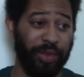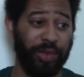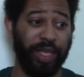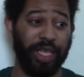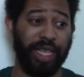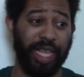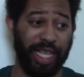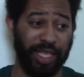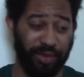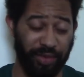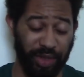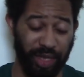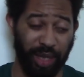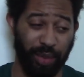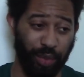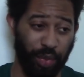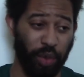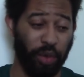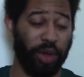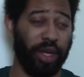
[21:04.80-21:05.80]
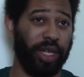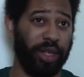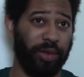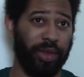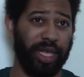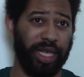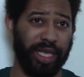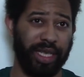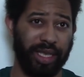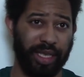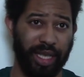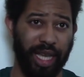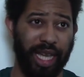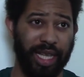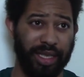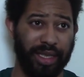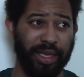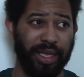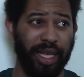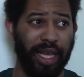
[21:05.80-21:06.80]
think that's really important to really
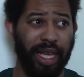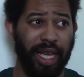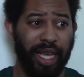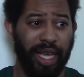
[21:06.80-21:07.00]
discuss.